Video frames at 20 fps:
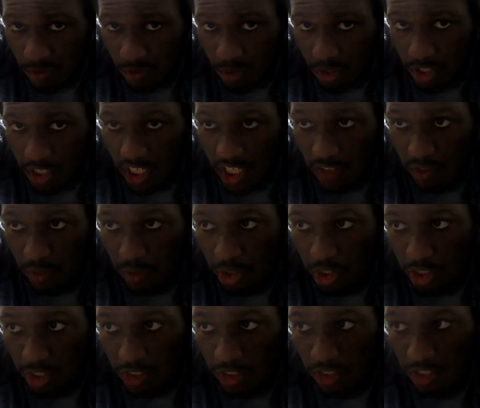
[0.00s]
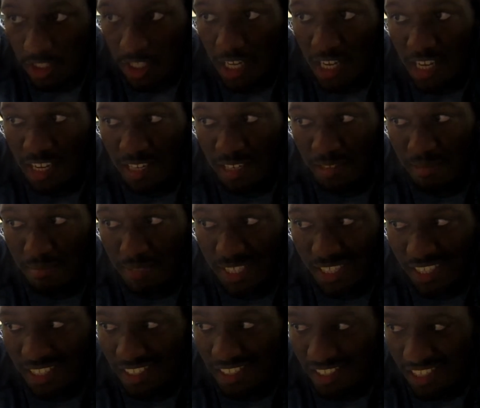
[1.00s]
for the hero shirts,
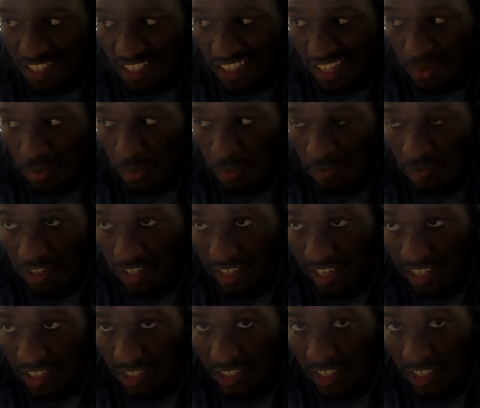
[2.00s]
because then they will fit like